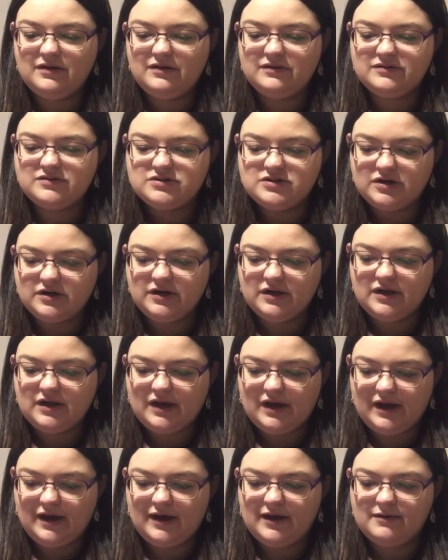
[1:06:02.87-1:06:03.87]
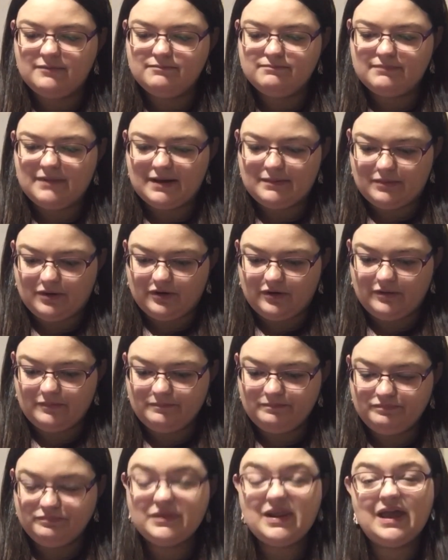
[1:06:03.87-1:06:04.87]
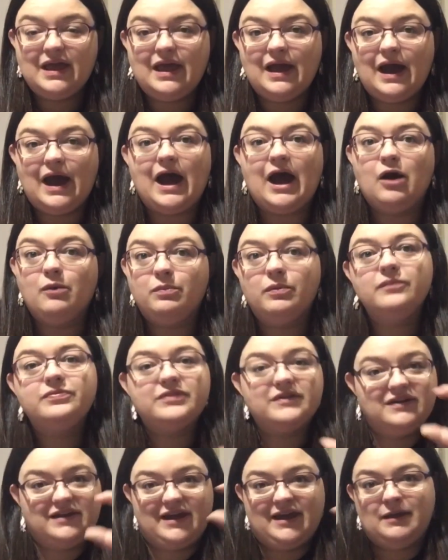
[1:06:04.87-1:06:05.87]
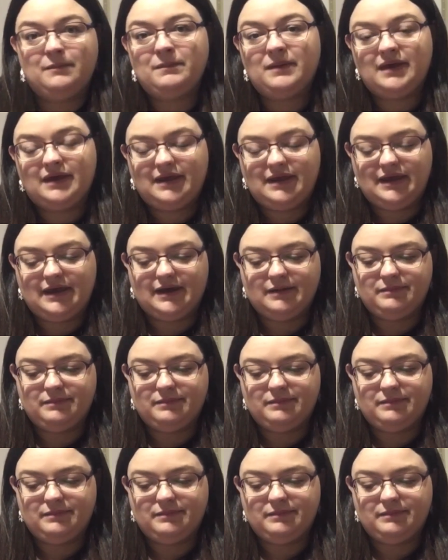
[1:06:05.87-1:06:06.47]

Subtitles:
Mamo. I'll put the name here